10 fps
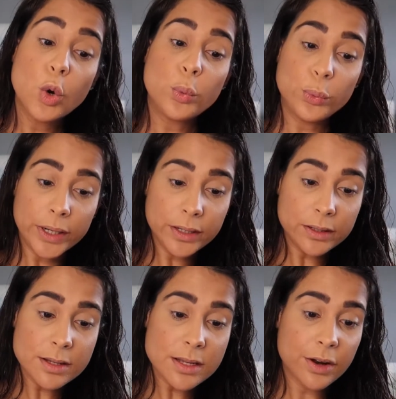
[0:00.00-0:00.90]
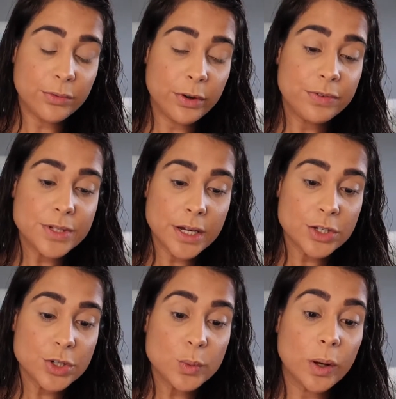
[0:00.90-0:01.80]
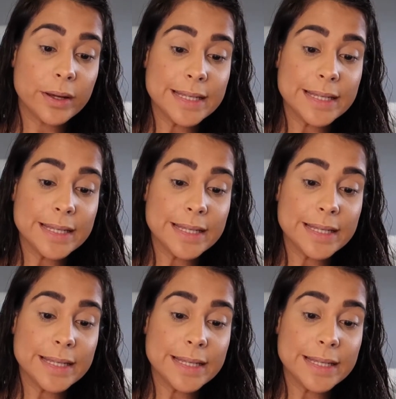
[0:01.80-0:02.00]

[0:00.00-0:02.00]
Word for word: wrinkles, and rough texture while